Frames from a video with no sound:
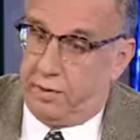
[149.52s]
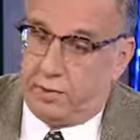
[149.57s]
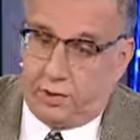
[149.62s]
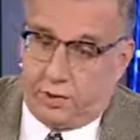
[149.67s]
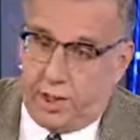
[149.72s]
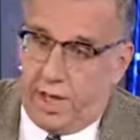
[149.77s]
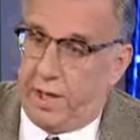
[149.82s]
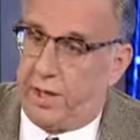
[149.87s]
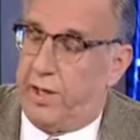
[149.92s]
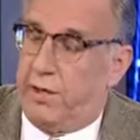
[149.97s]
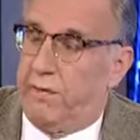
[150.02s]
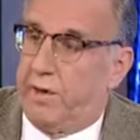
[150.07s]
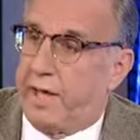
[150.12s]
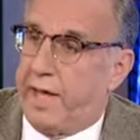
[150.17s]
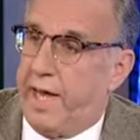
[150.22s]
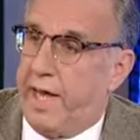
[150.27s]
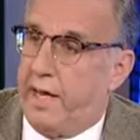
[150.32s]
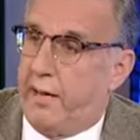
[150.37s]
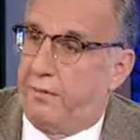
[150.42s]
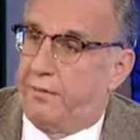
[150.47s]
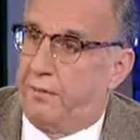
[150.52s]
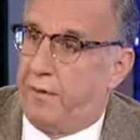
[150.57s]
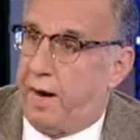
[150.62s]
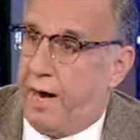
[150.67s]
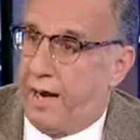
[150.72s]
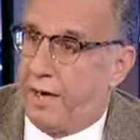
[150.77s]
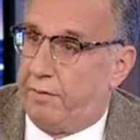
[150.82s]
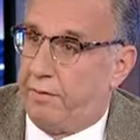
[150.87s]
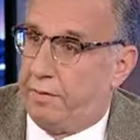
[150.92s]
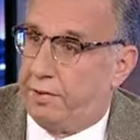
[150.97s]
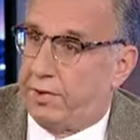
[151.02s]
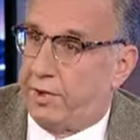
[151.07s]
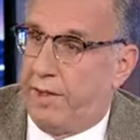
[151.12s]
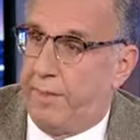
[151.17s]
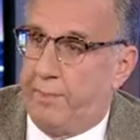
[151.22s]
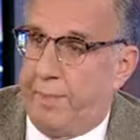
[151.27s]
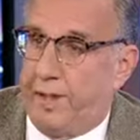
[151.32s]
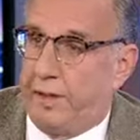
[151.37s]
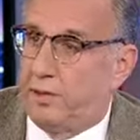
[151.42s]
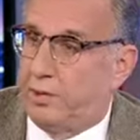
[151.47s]
Check your account for
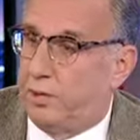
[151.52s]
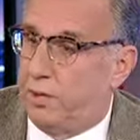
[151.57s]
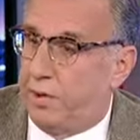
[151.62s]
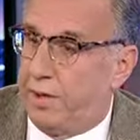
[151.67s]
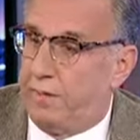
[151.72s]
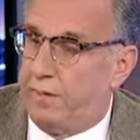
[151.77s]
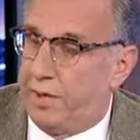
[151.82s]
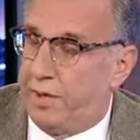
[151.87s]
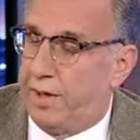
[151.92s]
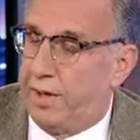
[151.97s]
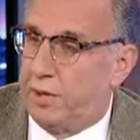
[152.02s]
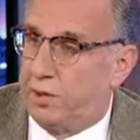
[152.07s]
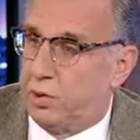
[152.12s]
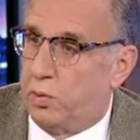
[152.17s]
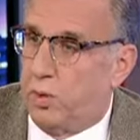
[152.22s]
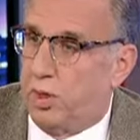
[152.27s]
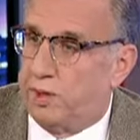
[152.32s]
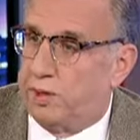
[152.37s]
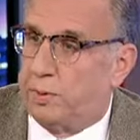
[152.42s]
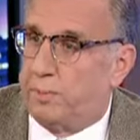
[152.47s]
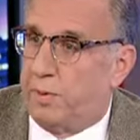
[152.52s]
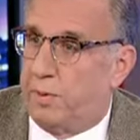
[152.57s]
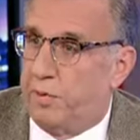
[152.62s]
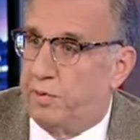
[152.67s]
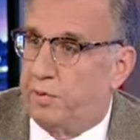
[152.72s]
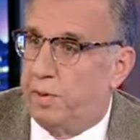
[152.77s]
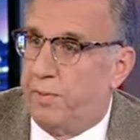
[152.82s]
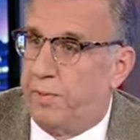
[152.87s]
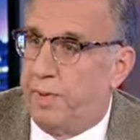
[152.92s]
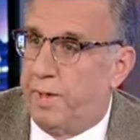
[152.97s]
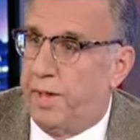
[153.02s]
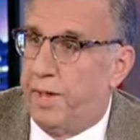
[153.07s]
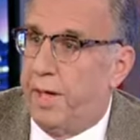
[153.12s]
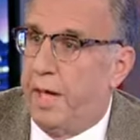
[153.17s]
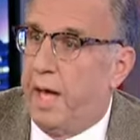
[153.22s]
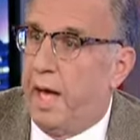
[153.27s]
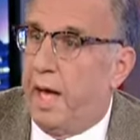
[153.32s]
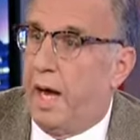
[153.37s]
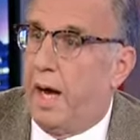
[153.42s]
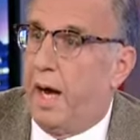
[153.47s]
accuracy. Make sure everything is the way it's supposed to be.
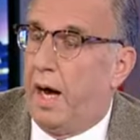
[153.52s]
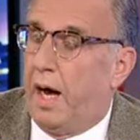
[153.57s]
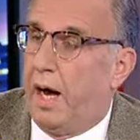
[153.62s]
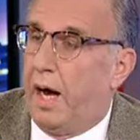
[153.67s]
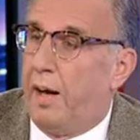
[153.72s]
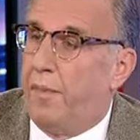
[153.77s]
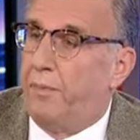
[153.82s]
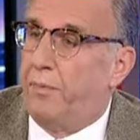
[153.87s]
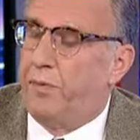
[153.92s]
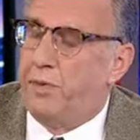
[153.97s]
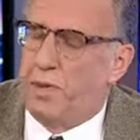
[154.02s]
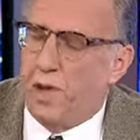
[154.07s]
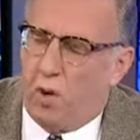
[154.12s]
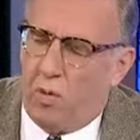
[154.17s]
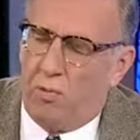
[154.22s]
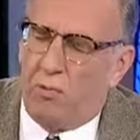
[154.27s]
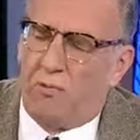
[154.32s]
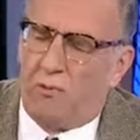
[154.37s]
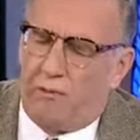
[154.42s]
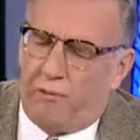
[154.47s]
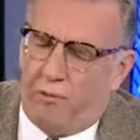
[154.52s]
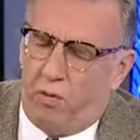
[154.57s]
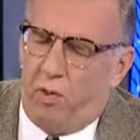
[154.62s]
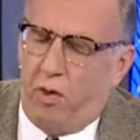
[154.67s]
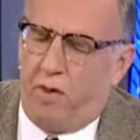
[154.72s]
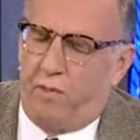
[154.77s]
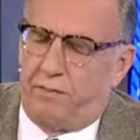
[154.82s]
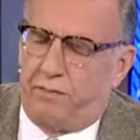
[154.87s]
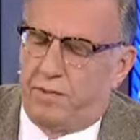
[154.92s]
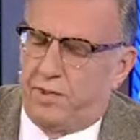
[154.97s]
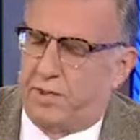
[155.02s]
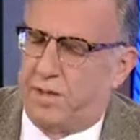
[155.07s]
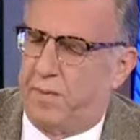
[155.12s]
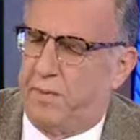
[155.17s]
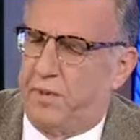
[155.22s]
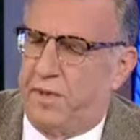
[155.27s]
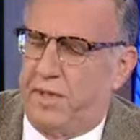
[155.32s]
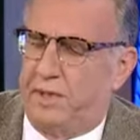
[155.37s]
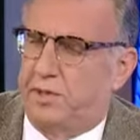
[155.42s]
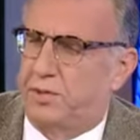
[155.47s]
Um, don't fall for
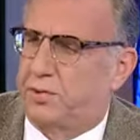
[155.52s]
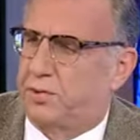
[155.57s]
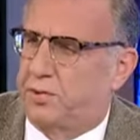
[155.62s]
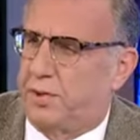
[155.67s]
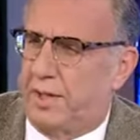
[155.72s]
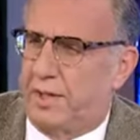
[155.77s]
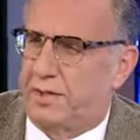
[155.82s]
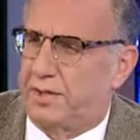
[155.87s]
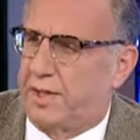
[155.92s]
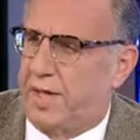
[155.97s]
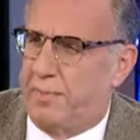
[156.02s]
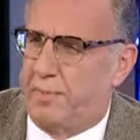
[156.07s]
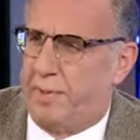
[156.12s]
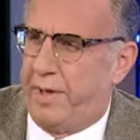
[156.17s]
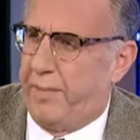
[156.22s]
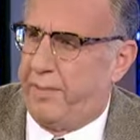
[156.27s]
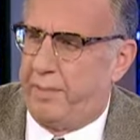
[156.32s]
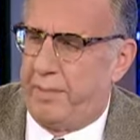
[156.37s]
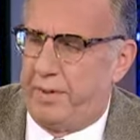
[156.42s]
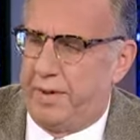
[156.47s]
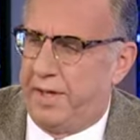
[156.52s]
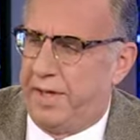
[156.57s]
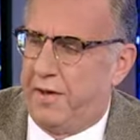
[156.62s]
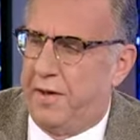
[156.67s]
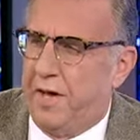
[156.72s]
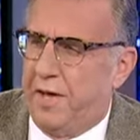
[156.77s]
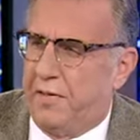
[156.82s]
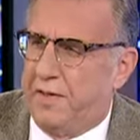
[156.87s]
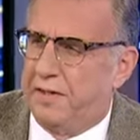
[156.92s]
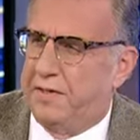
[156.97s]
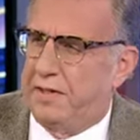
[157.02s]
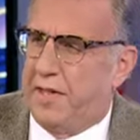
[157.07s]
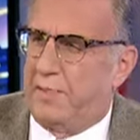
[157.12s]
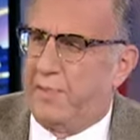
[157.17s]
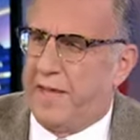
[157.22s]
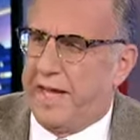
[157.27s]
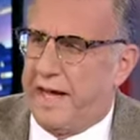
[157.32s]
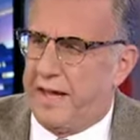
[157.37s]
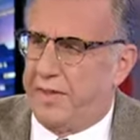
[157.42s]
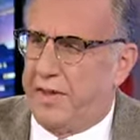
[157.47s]
some of these tricks that people, you know, there's
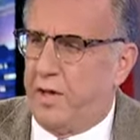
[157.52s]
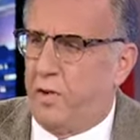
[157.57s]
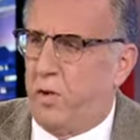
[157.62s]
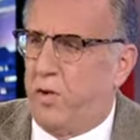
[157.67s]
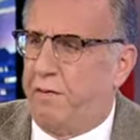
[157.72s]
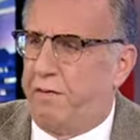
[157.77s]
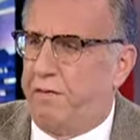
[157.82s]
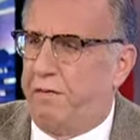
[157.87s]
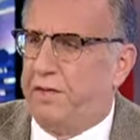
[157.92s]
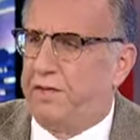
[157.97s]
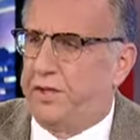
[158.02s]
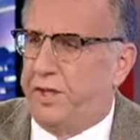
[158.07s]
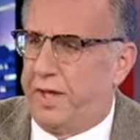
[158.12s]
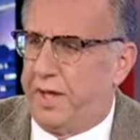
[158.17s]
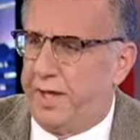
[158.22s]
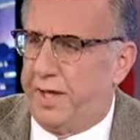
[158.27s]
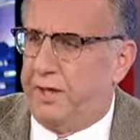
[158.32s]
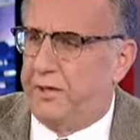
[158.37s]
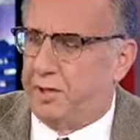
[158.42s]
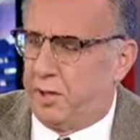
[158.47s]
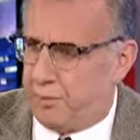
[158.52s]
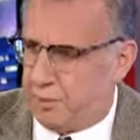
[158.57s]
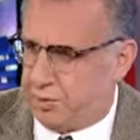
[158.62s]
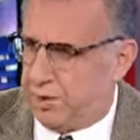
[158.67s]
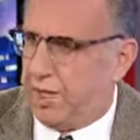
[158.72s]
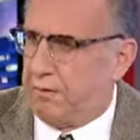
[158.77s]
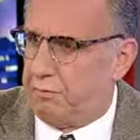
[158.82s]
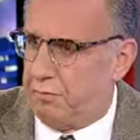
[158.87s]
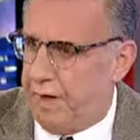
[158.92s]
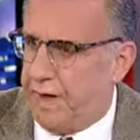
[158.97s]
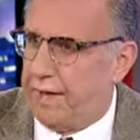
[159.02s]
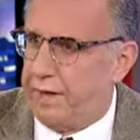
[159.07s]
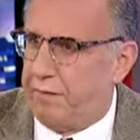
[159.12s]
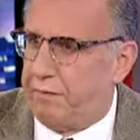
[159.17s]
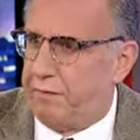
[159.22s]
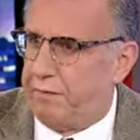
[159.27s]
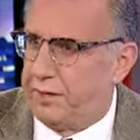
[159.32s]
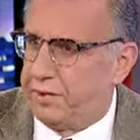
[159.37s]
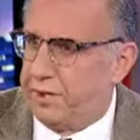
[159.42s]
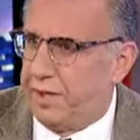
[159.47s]
something out there called phishing, and it's almost like regular
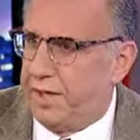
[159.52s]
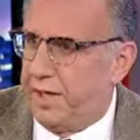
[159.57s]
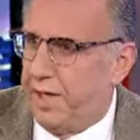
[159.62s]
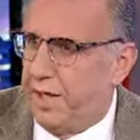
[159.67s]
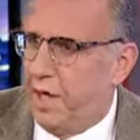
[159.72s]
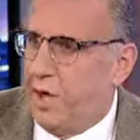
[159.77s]
fishing